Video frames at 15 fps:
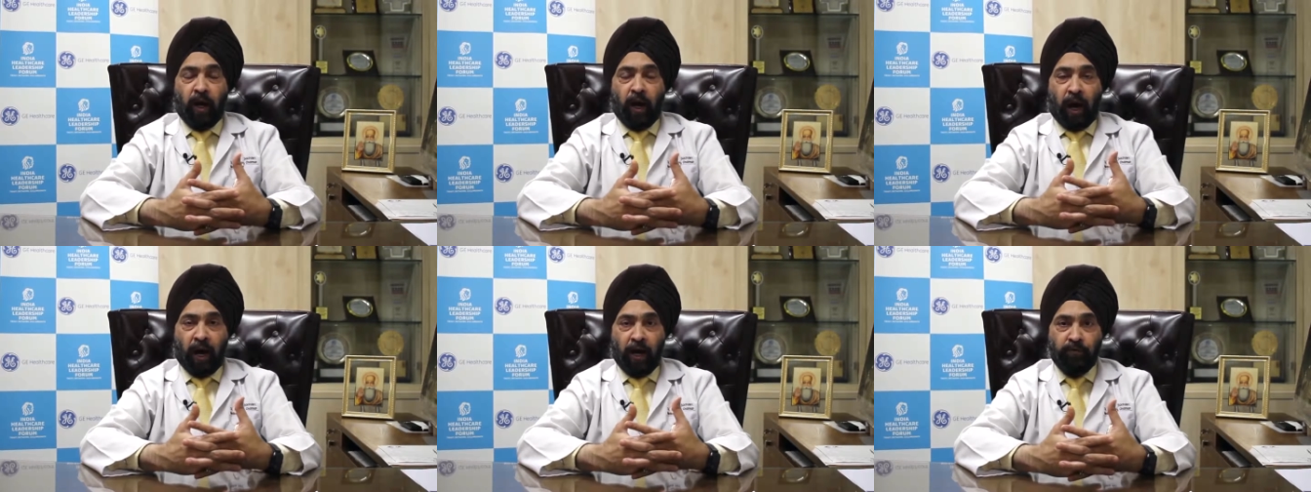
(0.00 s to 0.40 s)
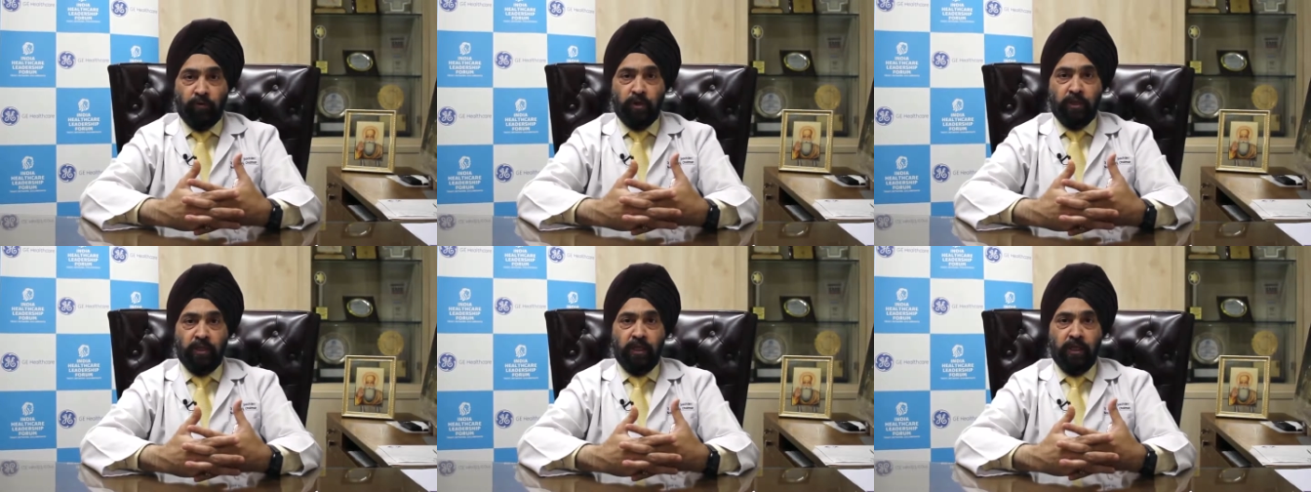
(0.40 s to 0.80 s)
I
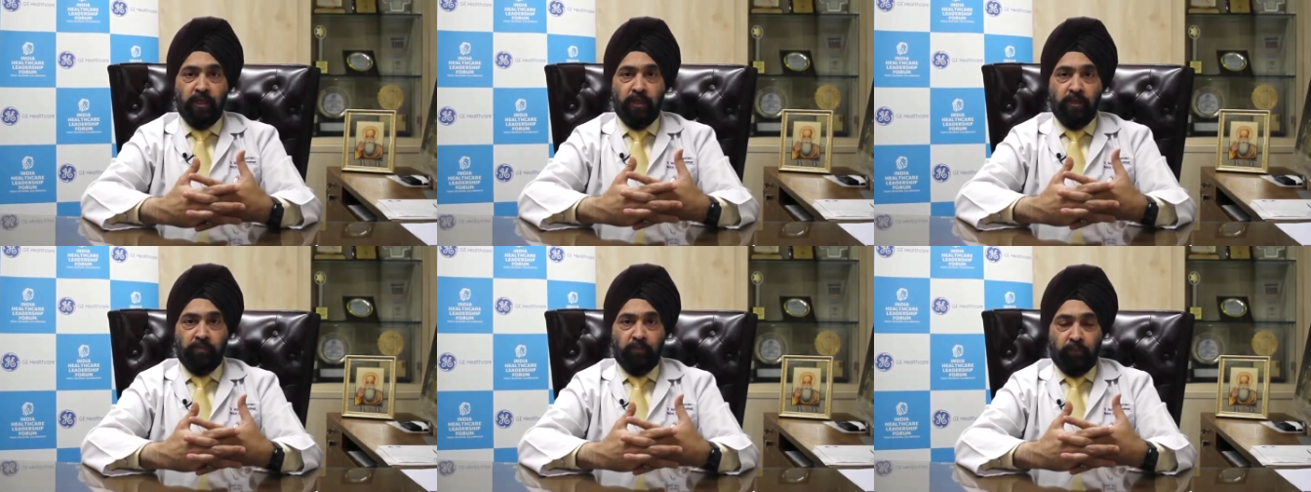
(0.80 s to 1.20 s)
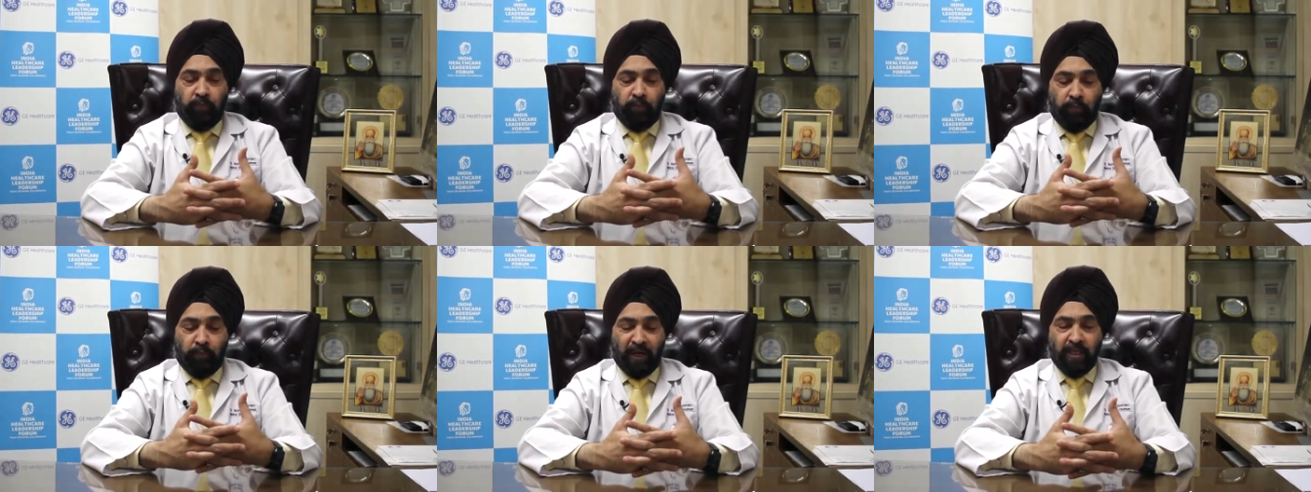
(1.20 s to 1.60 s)
would say the
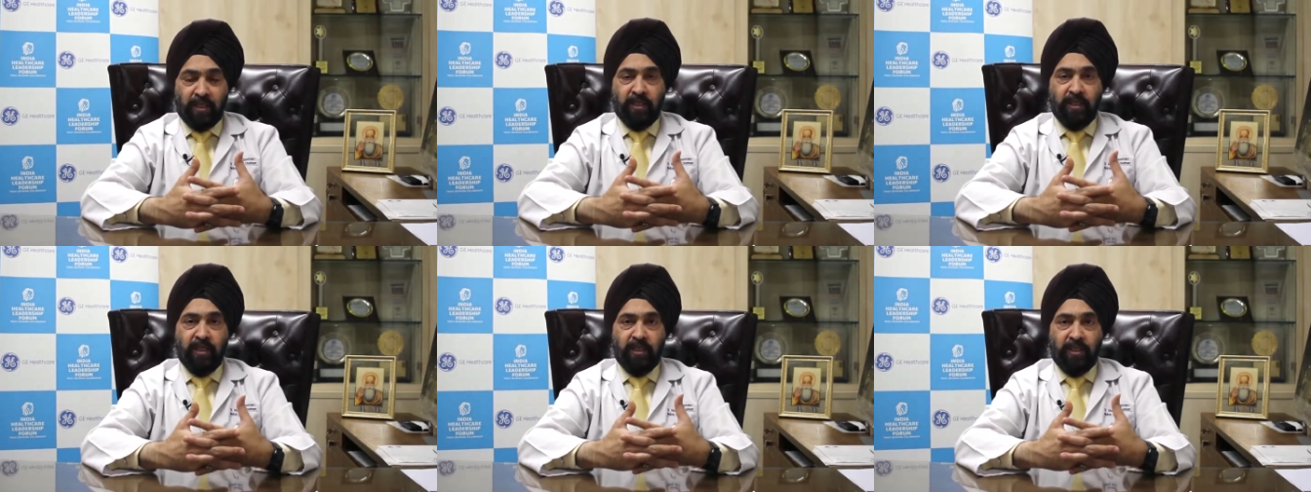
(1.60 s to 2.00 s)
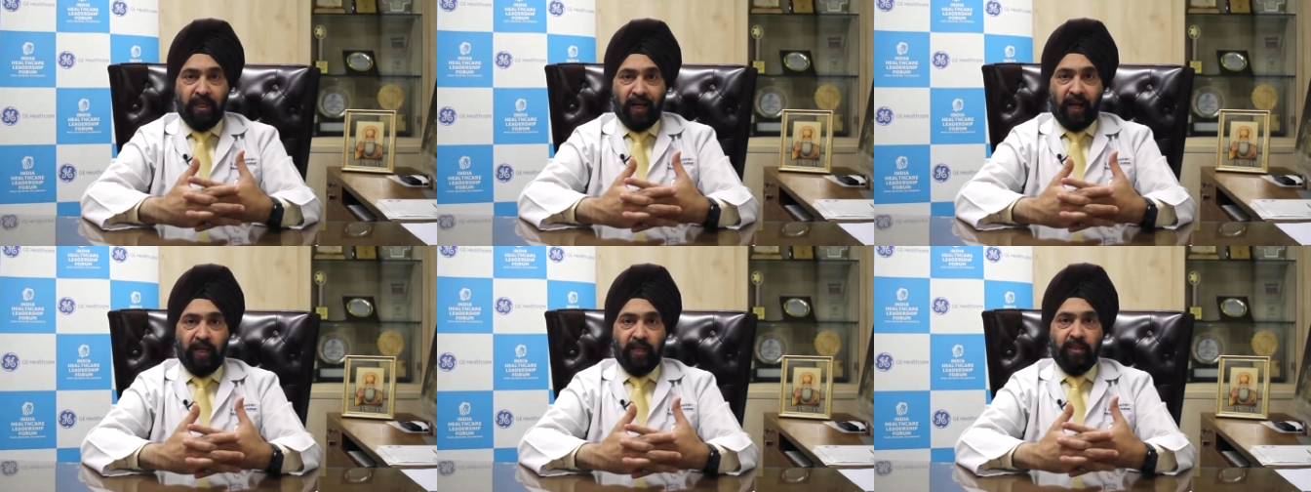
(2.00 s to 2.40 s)
basic
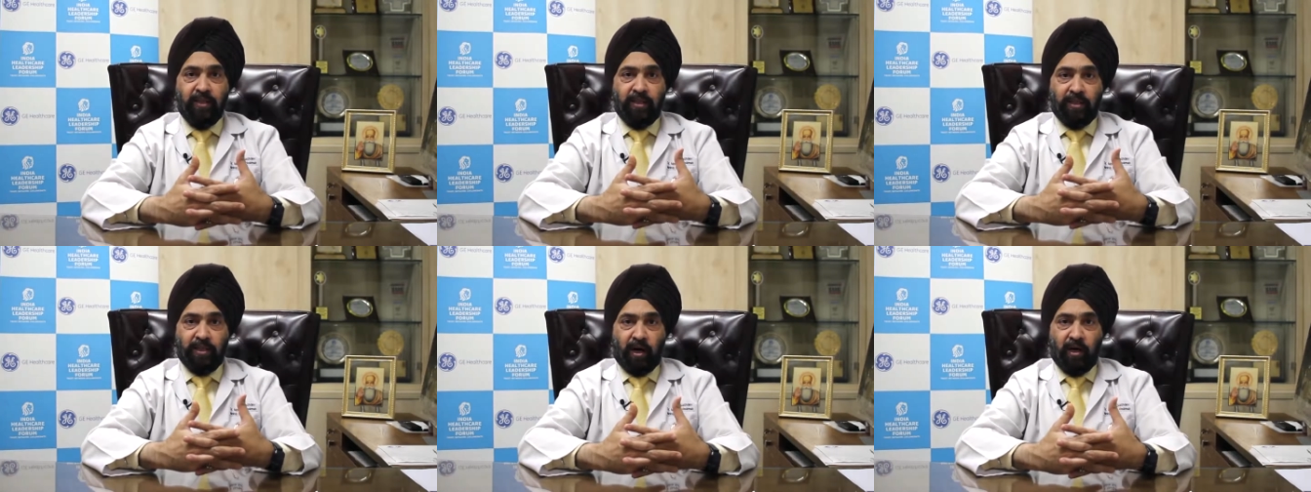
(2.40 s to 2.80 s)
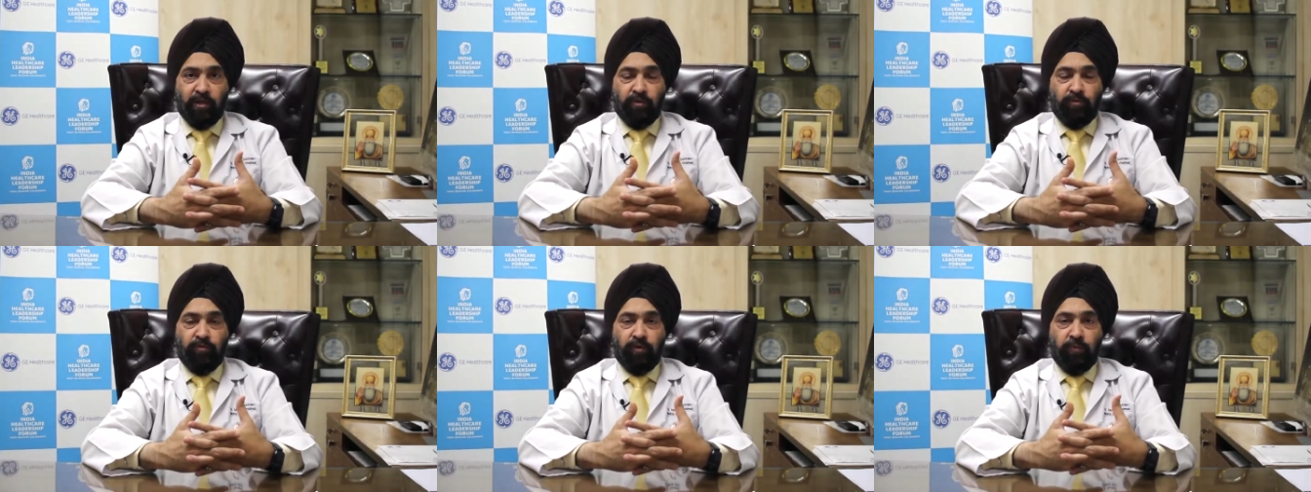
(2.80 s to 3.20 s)
challenge starts
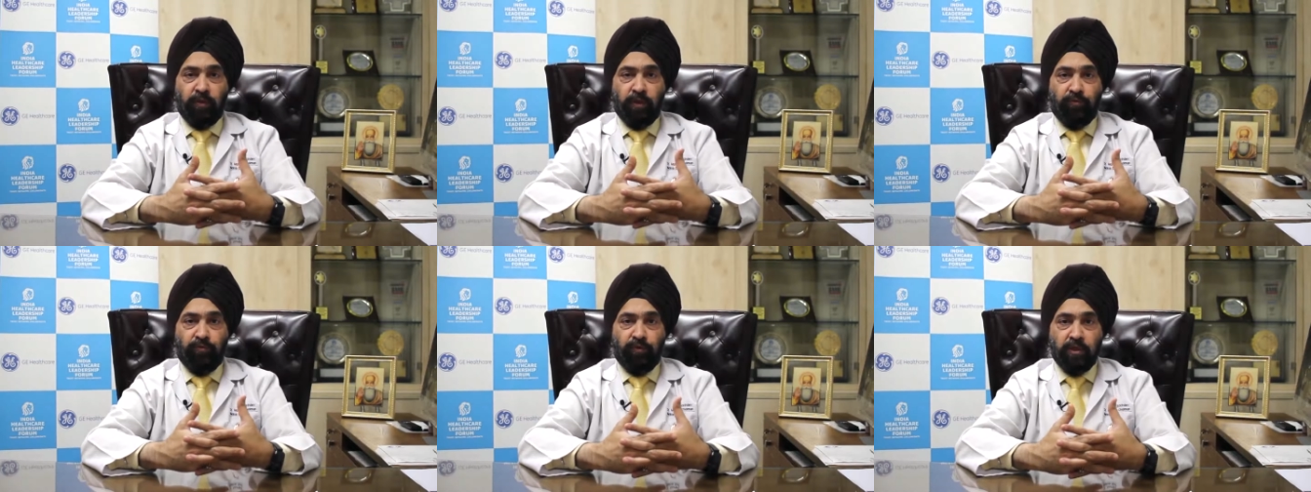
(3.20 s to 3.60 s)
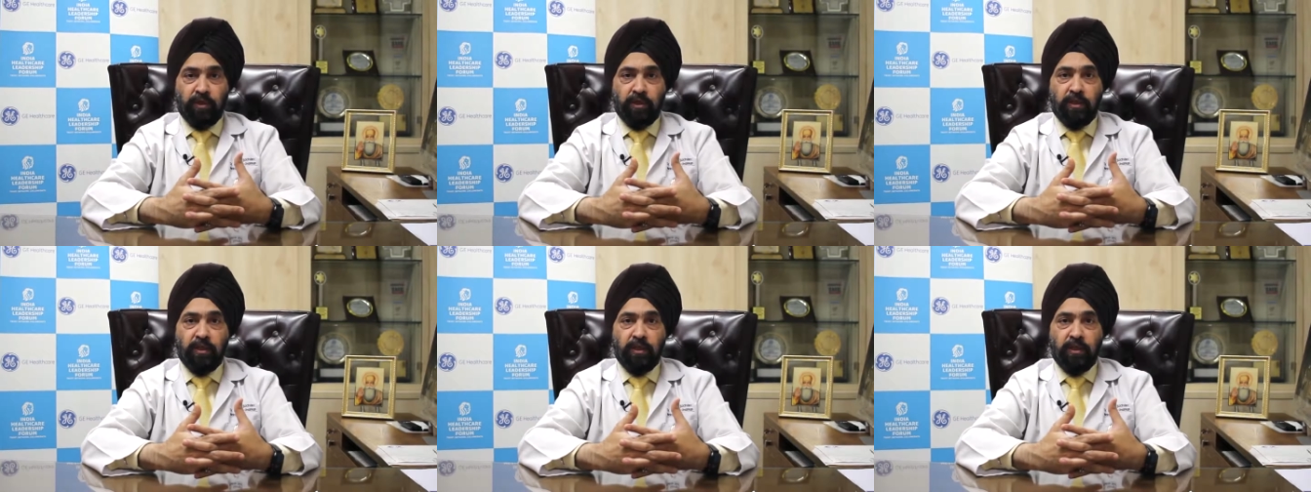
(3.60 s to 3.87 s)
from the first